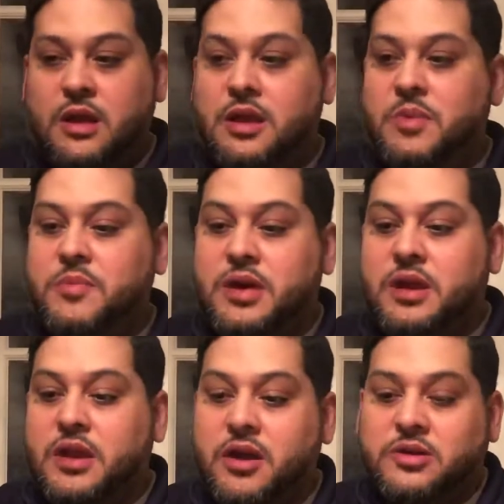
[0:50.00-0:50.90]
Let me be
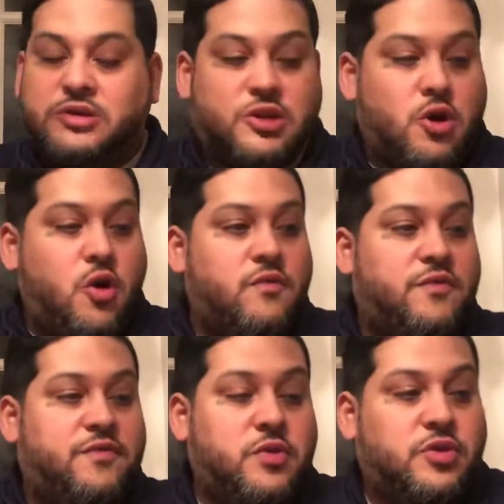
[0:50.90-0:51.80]
clear just to go over a
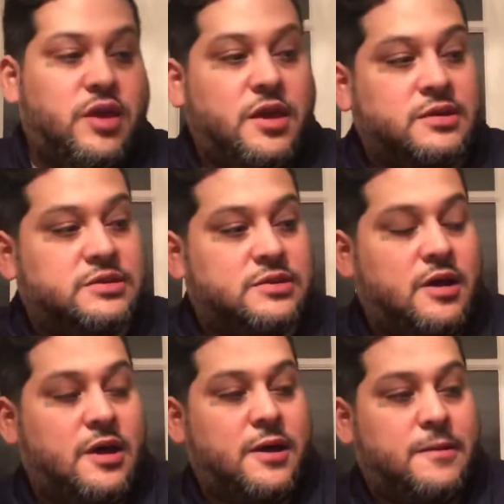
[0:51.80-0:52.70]
few things.
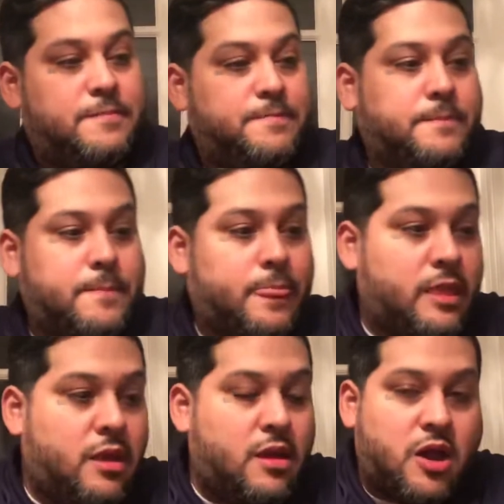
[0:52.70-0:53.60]
Um,
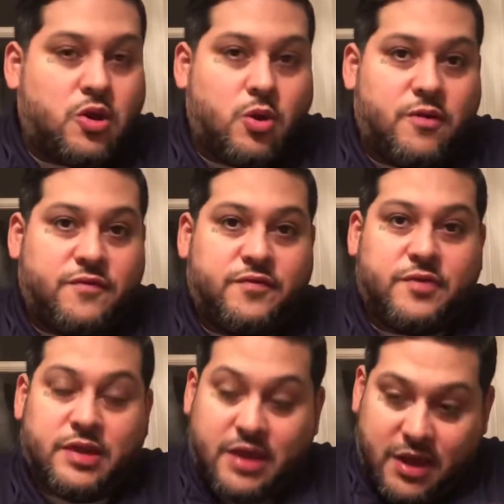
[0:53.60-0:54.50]
I don't know if,
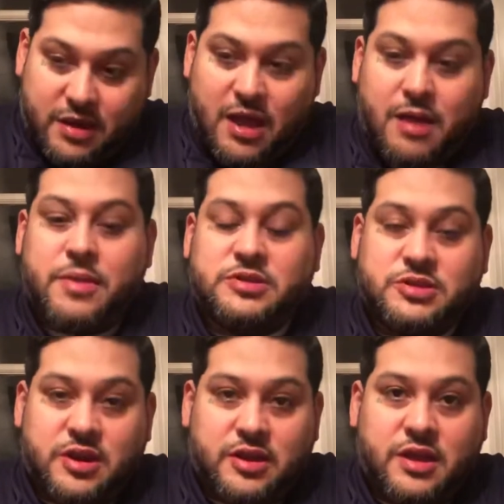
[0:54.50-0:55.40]
again, I'll
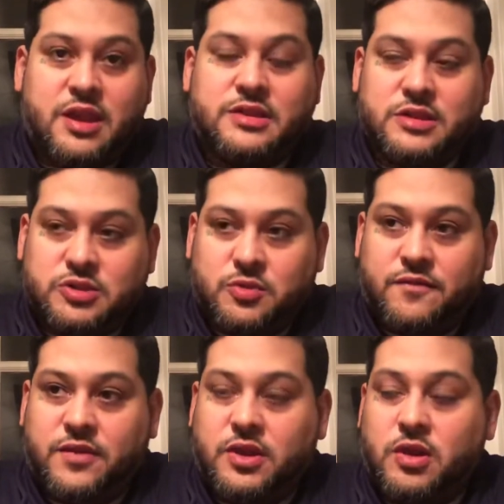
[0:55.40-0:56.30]
mention it again. I did do a
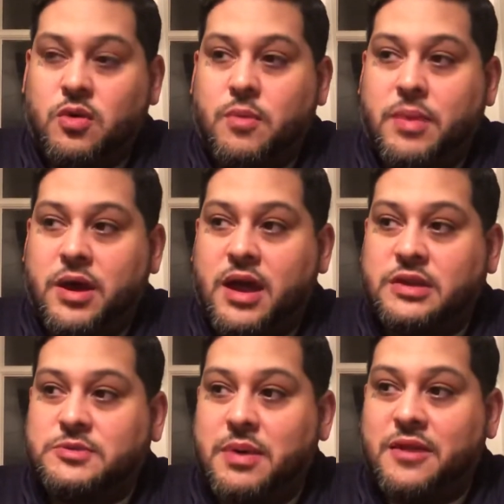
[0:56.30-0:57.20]
video about how to
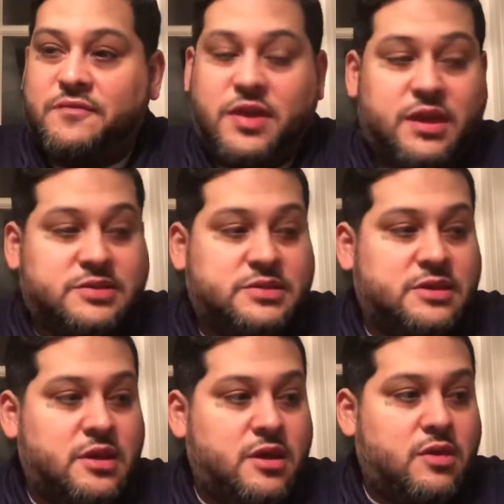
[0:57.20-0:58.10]
spot fakes.
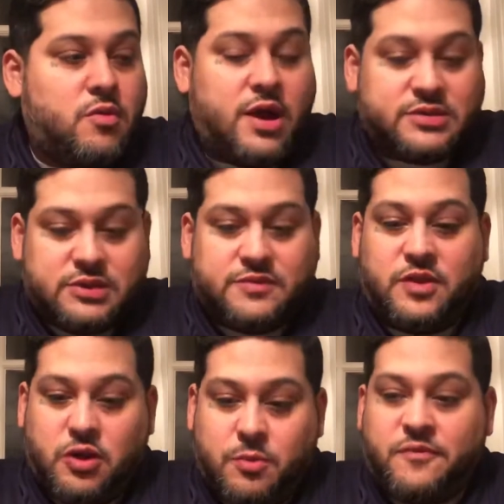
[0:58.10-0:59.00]
Watch this
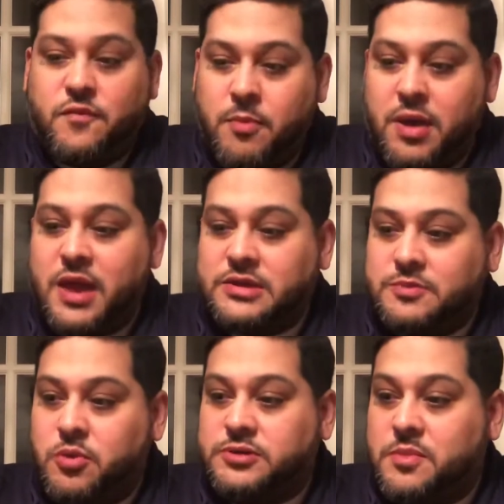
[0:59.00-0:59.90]
video before buying
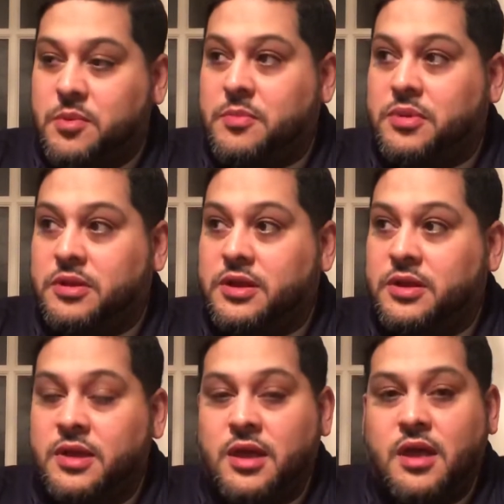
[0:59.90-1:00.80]
sports
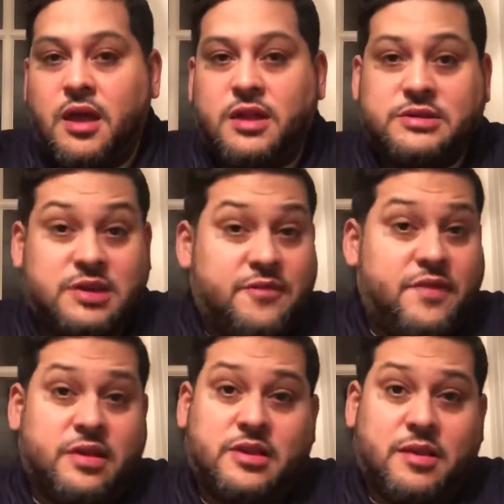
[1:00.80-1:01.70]
memorabilia it's tough
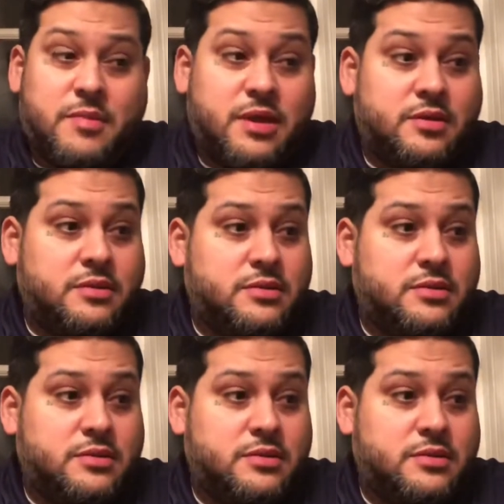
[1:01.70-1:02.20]
out there, man.